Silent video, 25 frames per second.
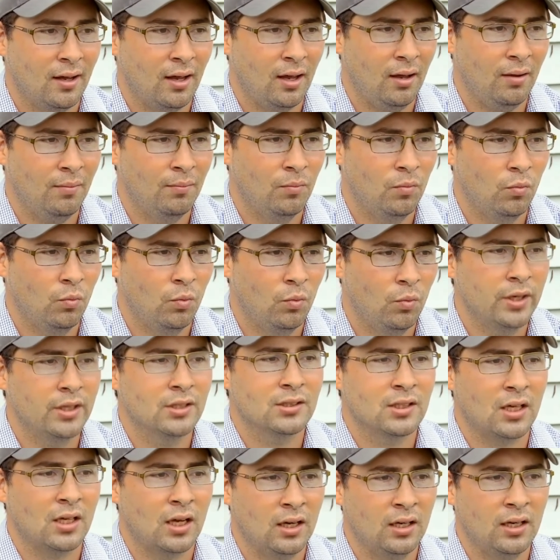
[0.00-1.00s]
um, we
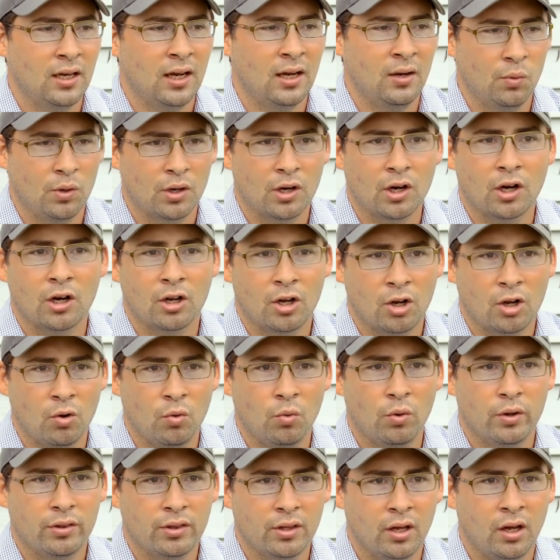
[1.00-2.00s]
decided hey we're going to go
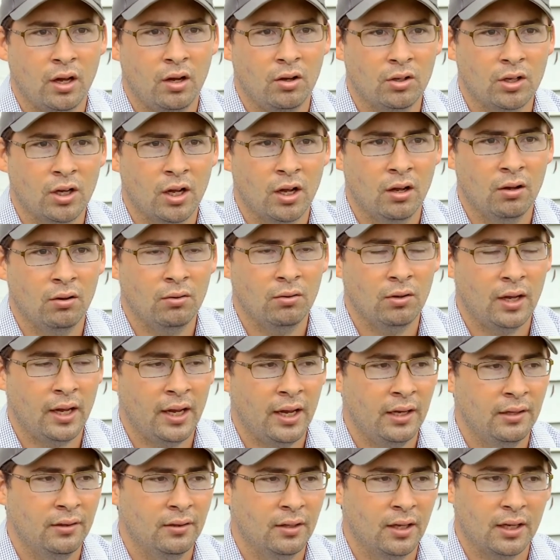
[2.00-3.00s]
with the Halco
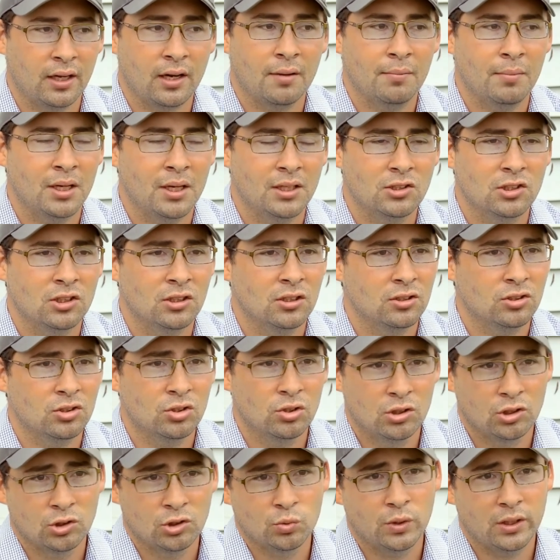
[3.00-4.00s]
and like i mentioned as
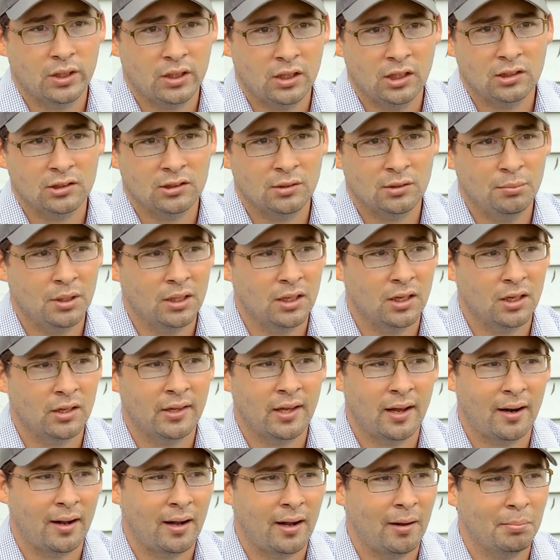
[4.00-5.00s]
soon as we click submit on
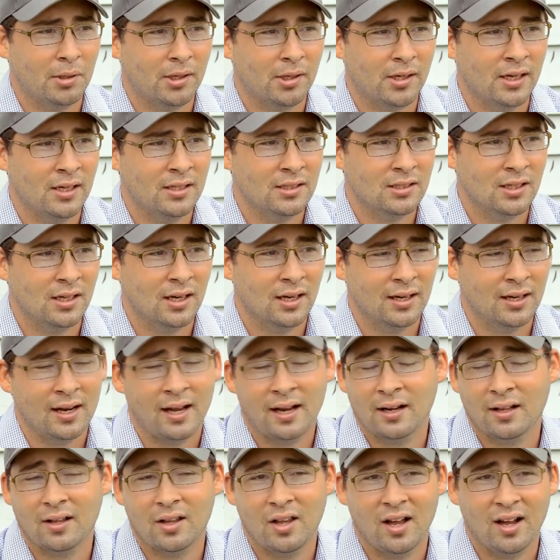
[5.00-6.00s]
that application at
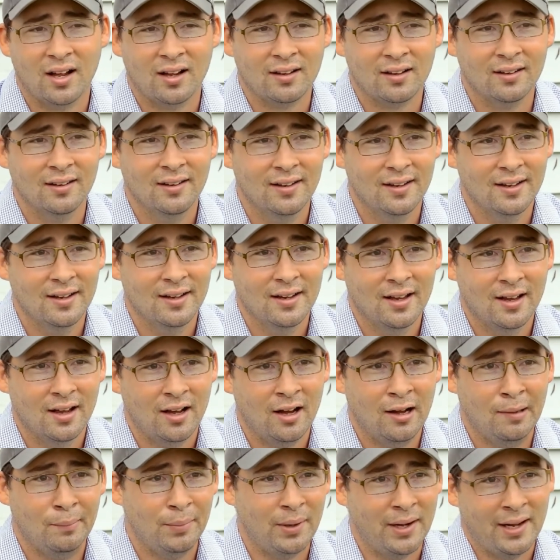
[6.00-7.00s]
9 o'clock
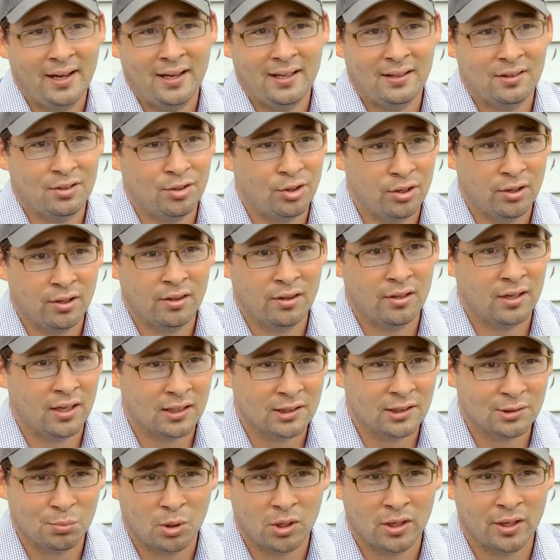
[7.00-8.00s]
um, by 8.30 the
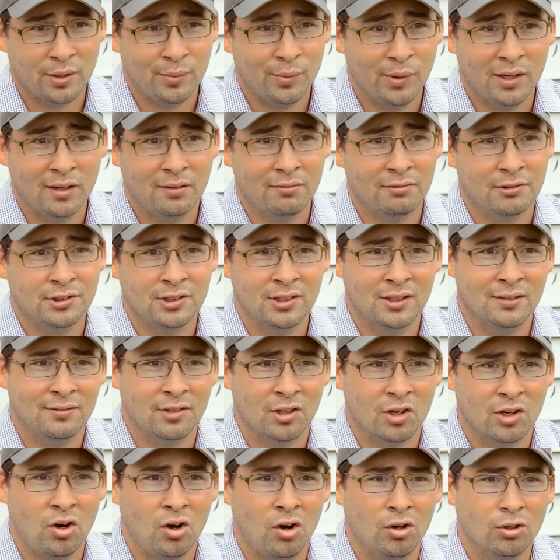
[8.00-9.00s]
next morning, we had received
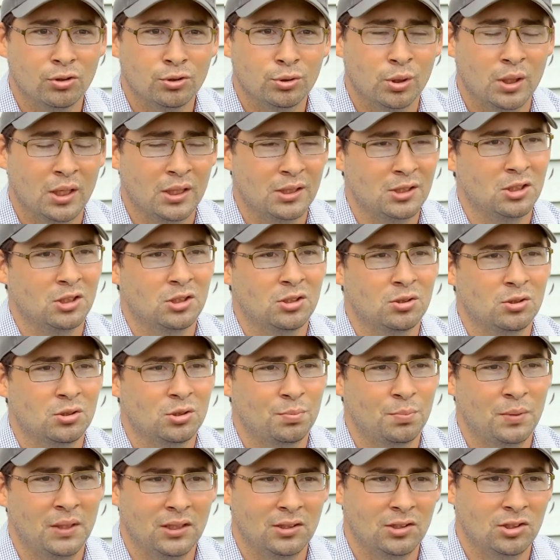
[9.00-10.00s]
a call. So that
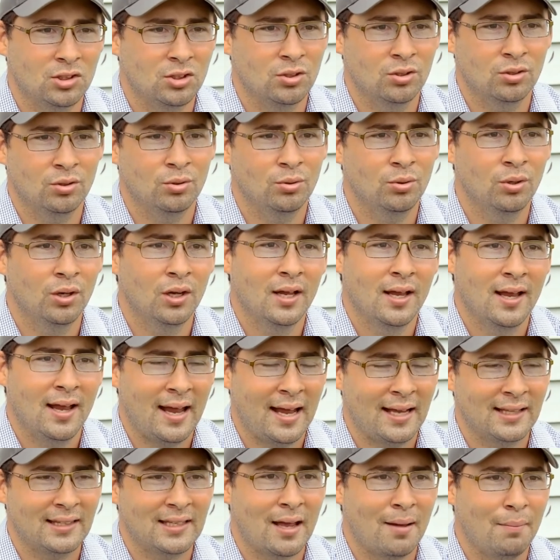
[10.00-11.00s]
just speaks to,
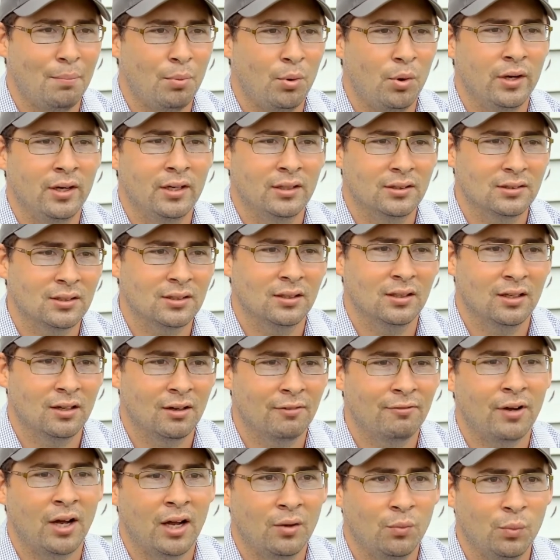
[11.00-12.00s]
at that point, it
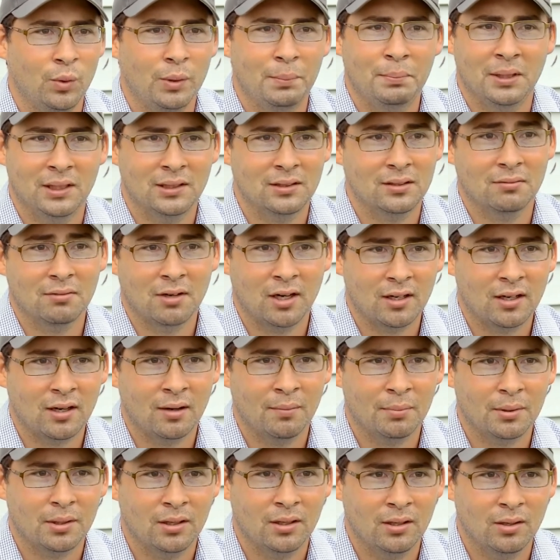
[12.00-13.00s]
solidified. We picked the right
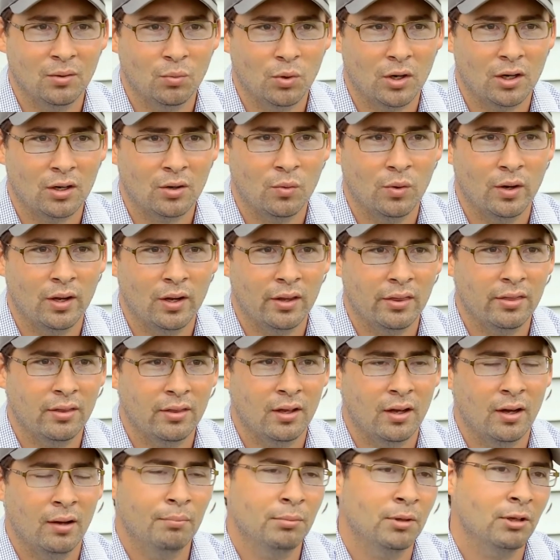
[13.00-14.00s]
company to work with.
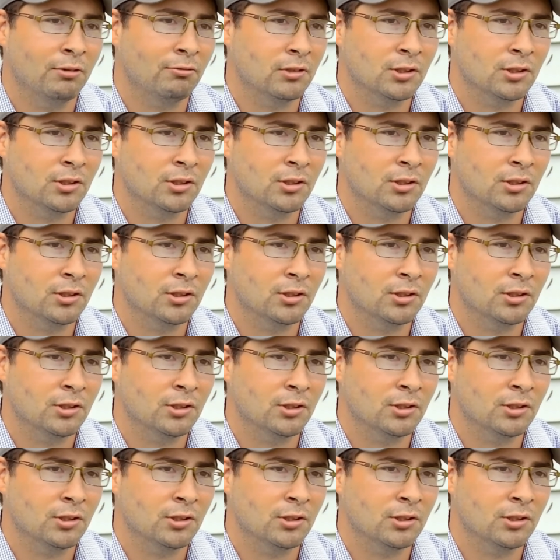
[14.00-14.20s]
Um,